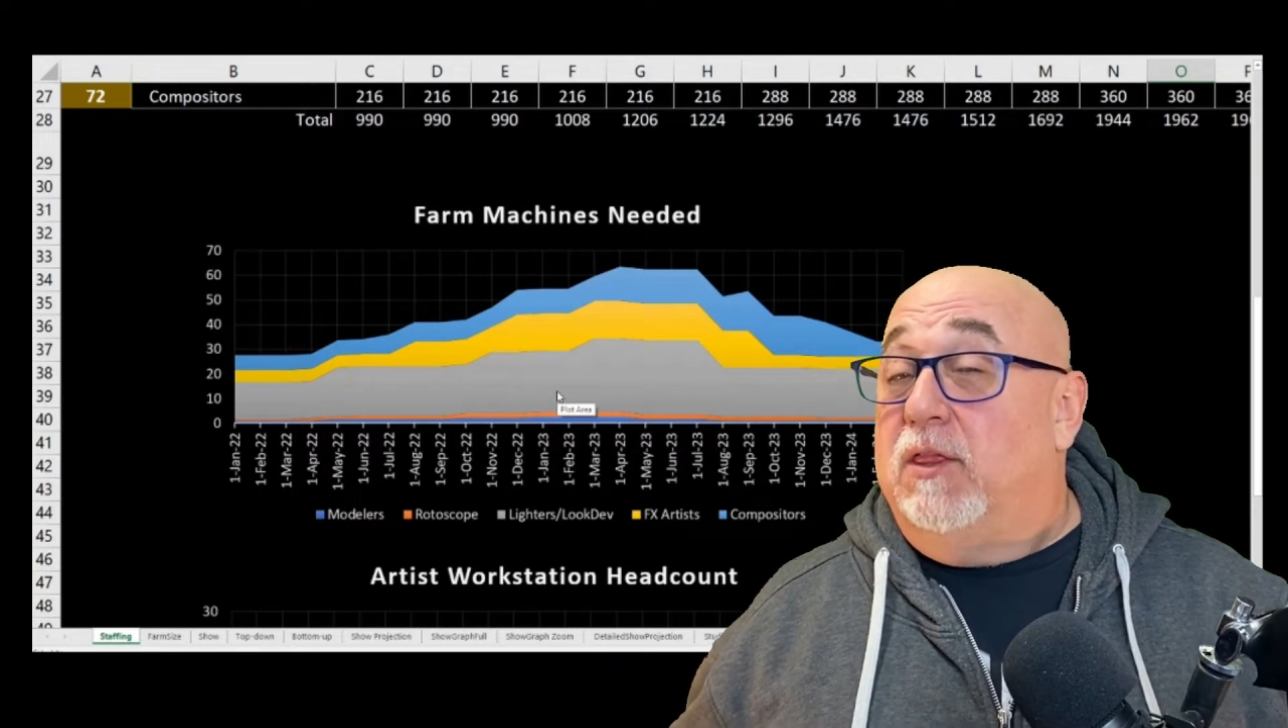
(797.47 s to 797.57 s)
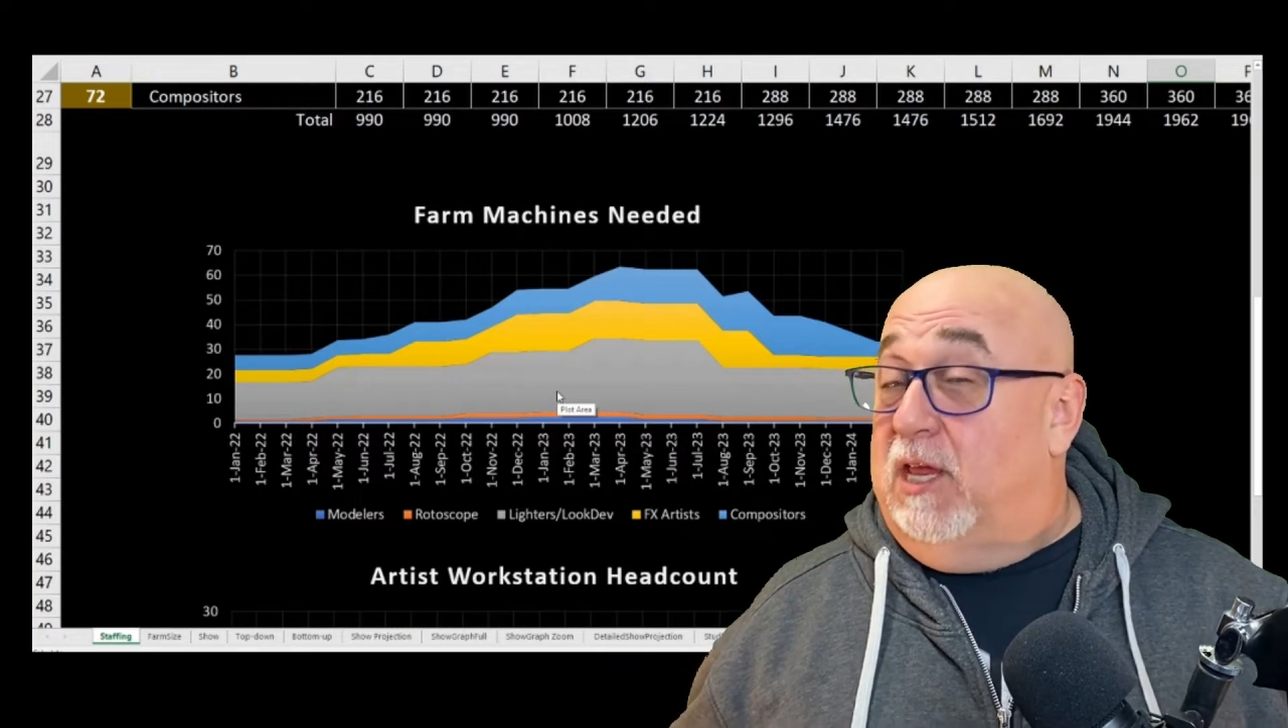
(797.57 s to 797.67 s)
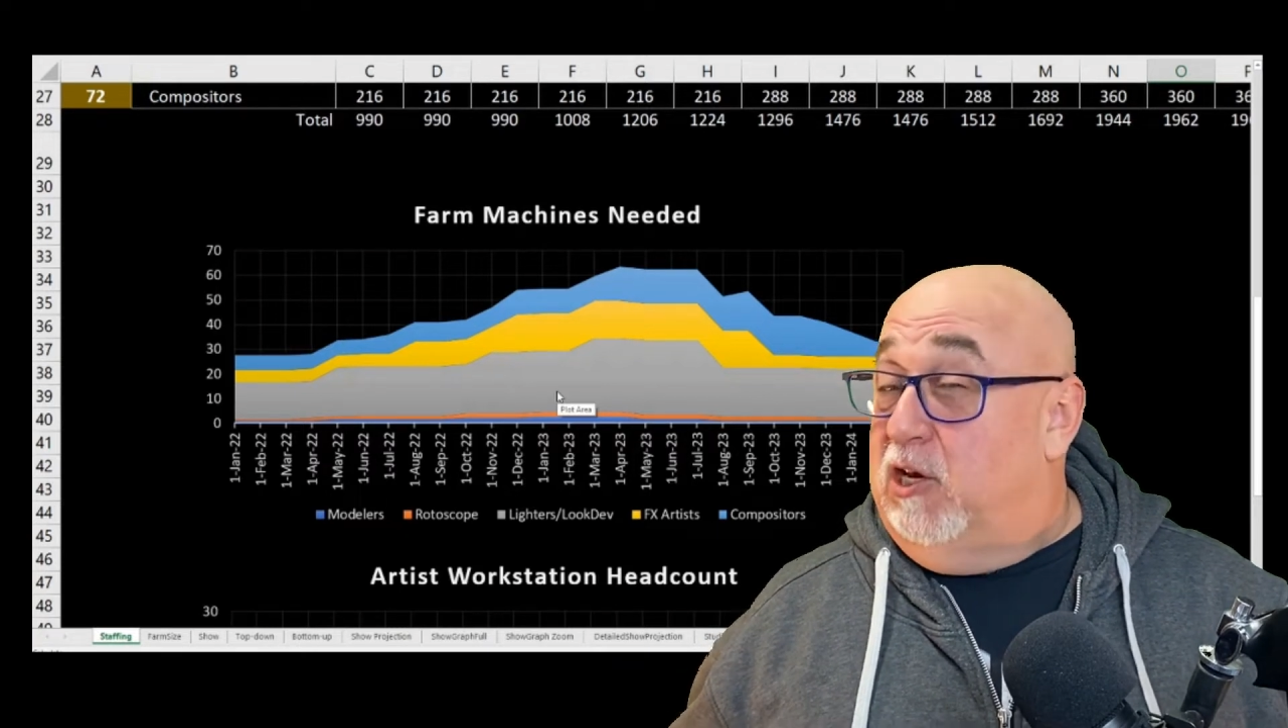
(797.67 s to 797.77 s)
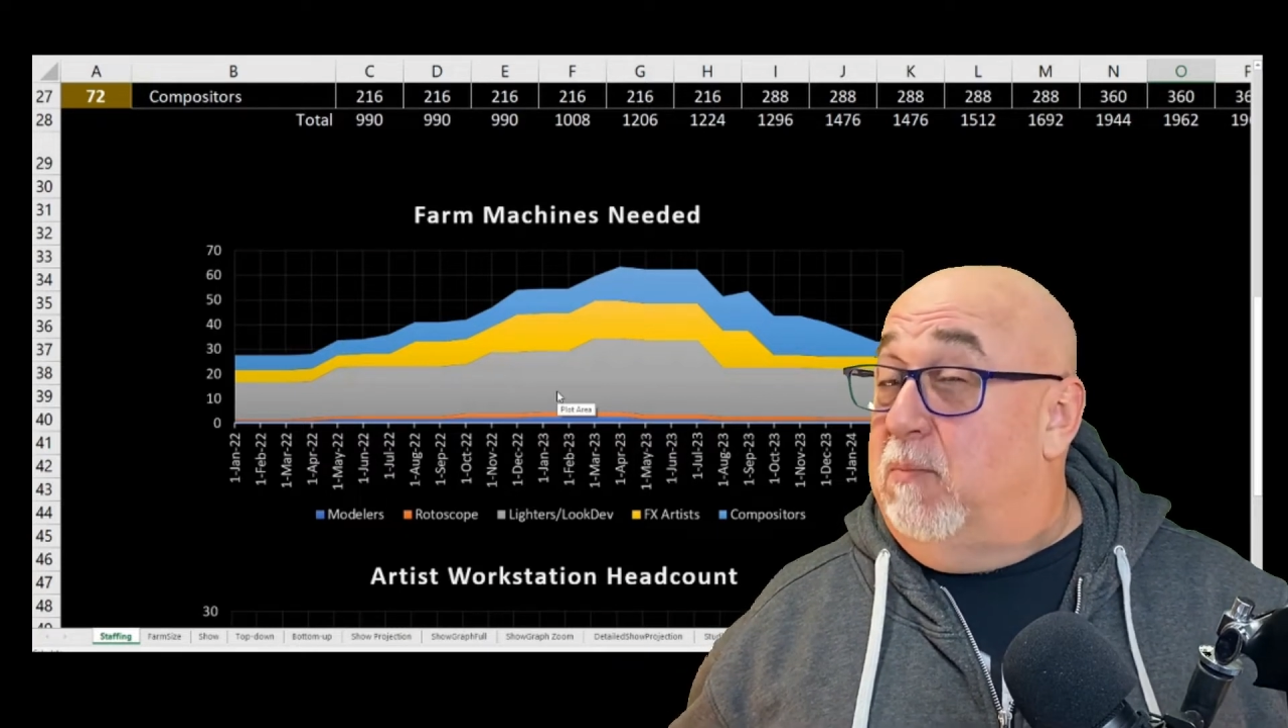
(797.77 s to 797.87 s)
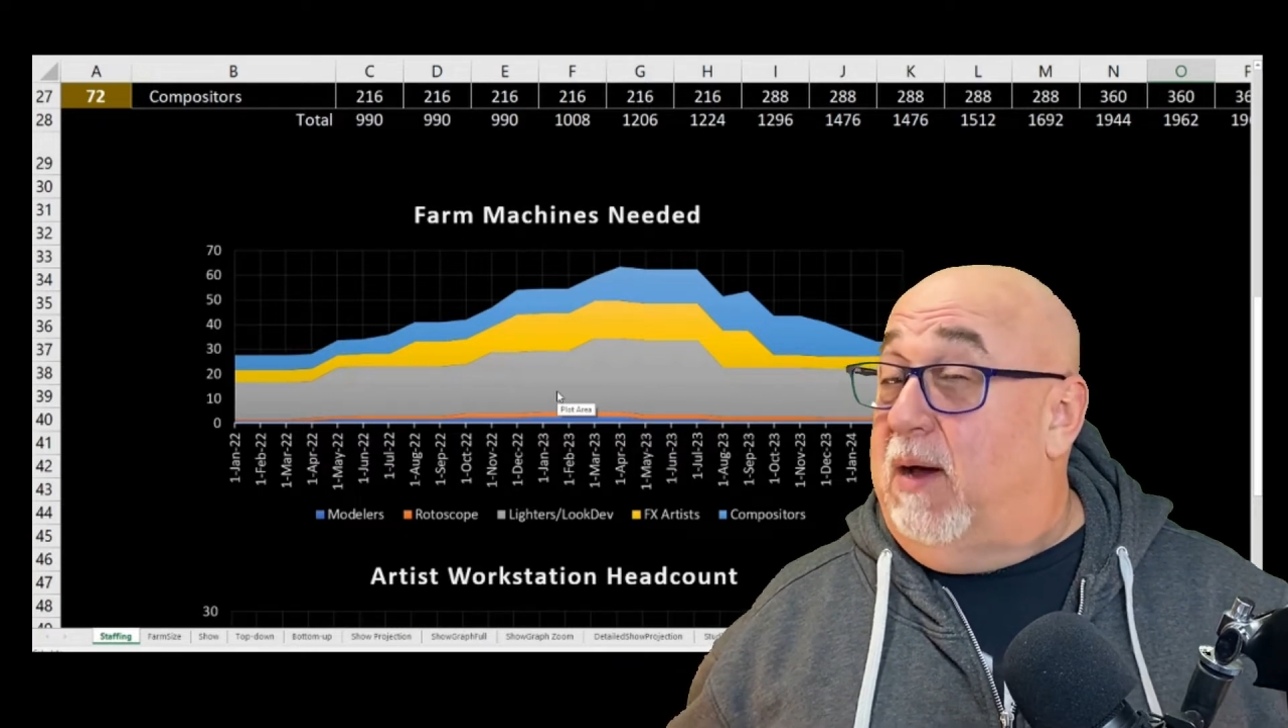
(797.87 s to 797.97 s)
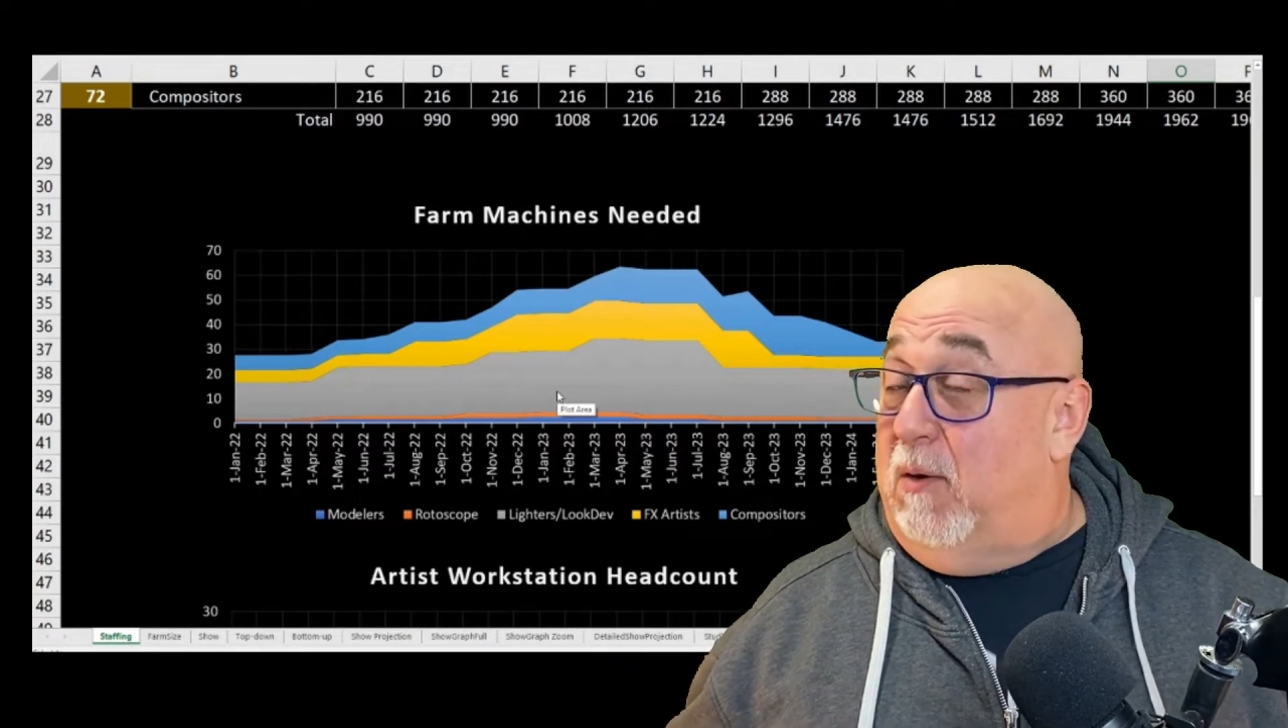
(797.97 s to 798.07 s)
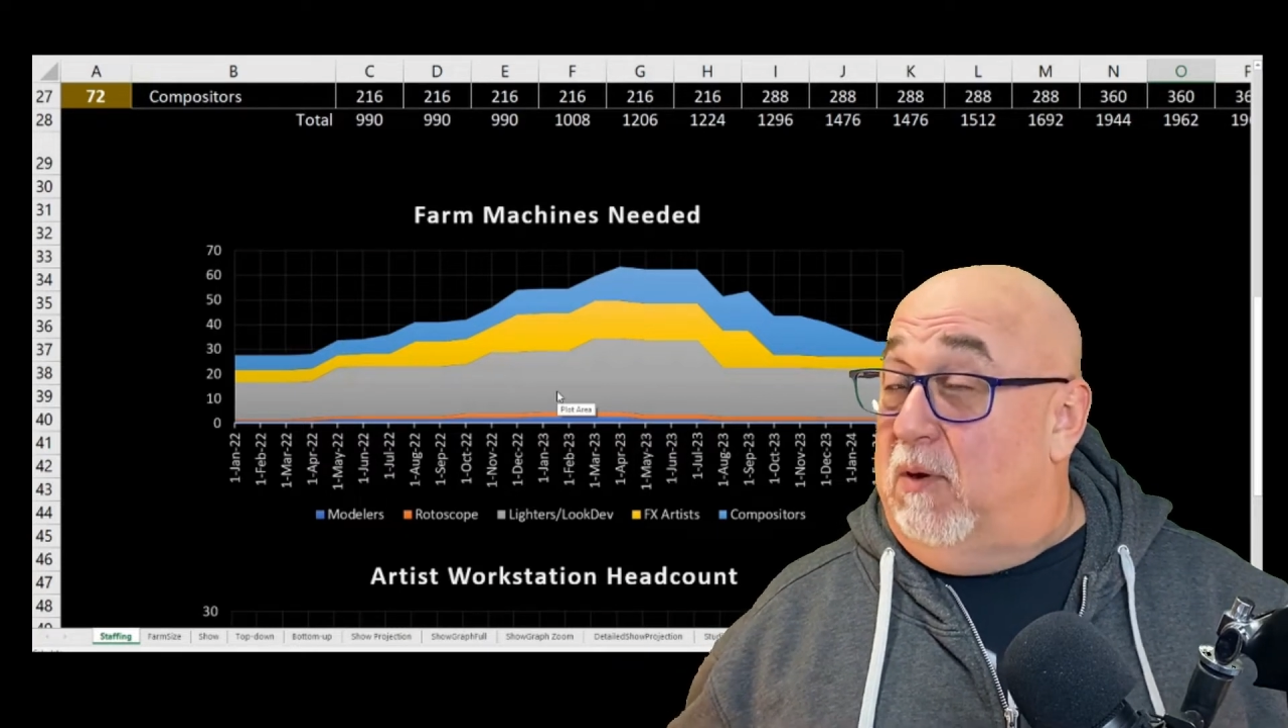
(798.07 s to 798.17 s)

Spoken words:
then you might